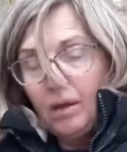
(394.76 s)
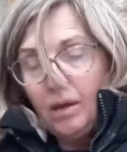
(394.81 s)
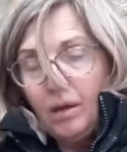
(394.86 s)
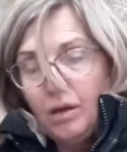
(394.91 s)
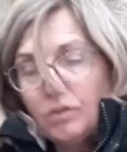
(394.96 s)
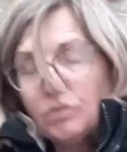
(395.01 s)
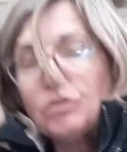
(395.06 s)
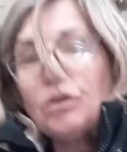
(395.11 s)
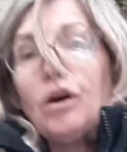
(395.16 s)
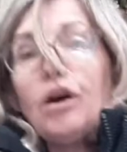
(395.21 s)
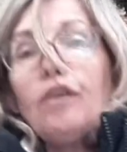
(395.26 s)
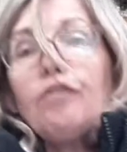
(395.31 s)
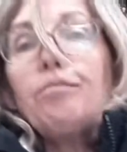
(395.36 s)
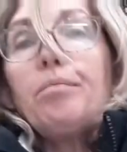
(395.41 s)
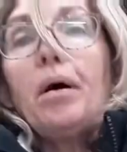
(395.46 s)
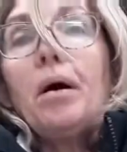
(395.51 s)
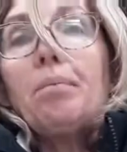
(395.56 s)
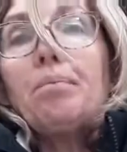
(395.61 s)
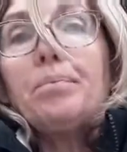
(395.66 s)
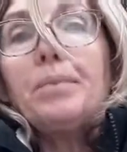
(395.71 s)
So I've
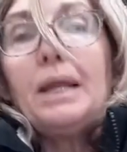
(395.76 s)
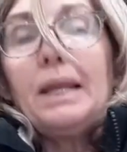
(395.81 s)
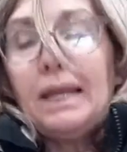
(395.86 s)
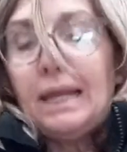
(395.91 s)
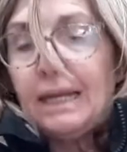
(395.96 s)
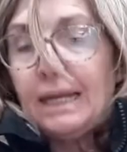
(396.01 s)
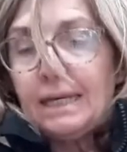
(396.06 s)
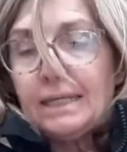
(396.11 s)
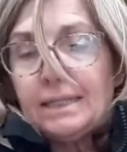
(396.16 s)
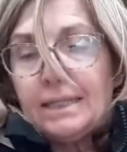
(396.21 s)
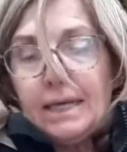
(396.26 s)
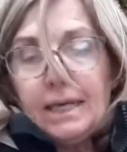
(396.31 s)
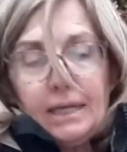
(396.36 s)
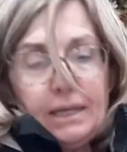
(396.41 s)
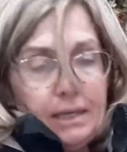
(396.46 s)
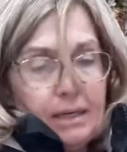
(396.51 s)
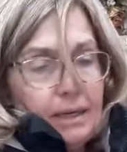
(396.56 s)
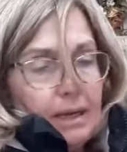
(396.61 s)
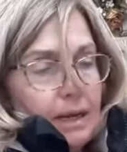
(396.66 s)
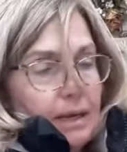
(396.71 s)
popped the lilies in,
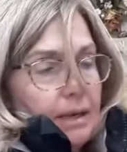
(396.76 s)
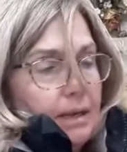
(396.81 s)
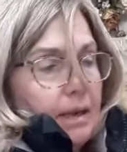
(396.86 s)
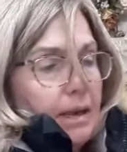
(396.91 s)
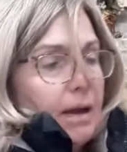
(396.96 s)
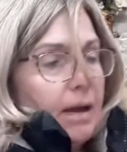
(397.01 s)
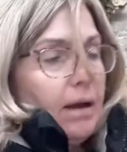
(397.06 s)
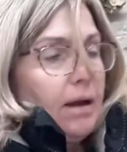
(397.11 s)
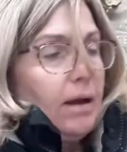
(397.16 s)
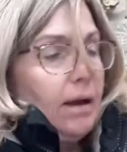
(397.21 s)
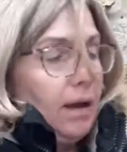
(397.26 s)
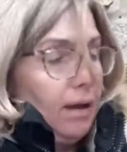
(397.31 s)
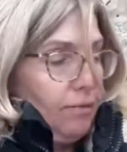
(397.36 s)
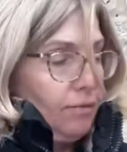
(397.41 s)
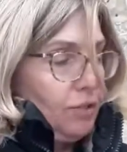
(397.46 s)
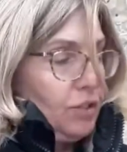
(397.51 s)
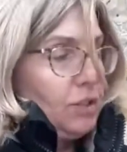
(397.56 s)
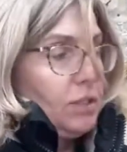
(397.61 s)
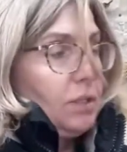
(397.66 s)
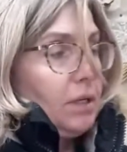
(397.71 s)
and now I'm
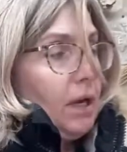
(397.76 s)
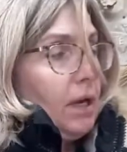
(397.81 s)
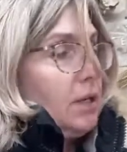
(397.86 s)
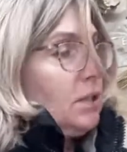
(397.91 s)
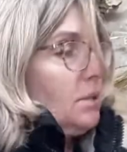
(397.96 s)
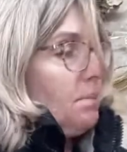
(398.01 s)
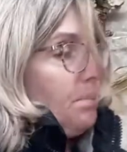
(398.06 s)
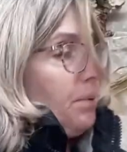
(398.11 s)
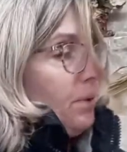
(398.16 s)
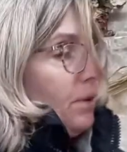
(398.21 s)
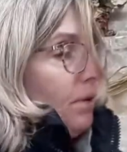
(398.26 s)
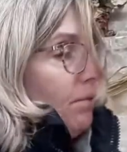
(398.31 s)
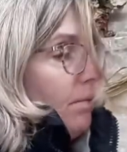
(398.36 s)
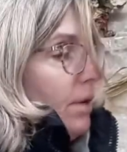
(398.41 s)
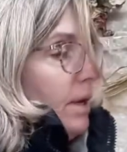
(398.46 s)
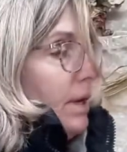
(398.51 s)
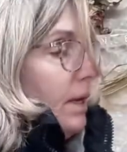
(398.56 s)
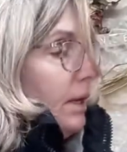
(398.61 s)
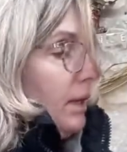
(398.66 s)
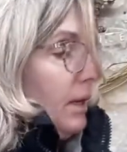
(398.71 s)
just going to put the
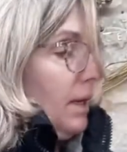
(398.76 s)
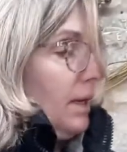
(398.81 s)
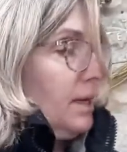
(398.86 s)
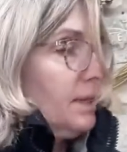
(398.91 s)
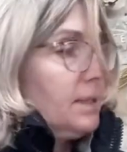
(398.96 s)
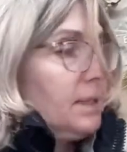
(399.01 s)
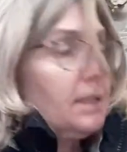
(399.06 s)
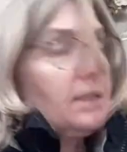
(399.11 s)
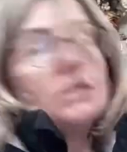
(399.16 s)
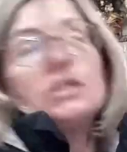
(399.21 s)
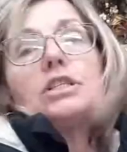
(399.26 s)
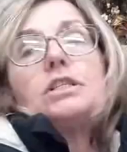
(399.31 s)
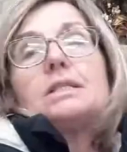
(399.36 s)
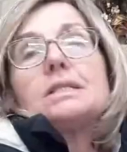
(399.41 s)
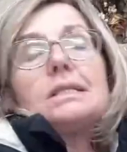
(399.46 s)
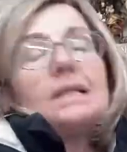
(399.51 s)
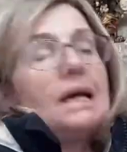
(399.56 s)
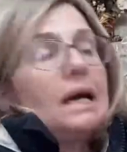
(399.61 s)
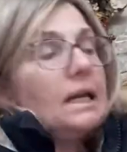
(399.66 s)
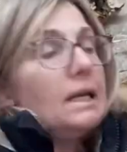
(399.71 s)
ranunculus in just
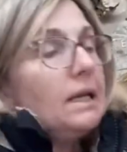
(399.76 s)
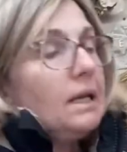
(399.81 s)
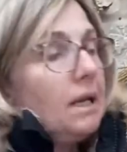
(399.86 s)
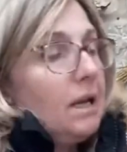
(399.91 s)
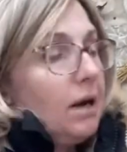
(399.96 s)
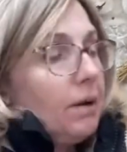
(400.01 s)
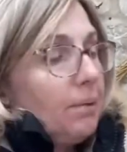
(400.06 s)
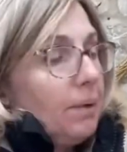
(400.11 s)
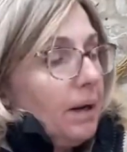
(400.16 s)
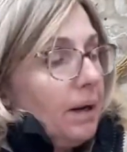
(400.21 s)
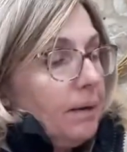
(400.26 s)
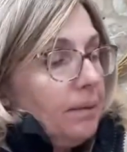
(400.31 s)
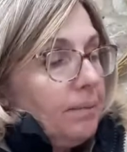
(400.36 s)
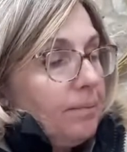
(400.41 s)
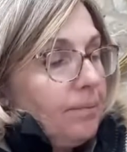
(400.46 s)
slightly lower.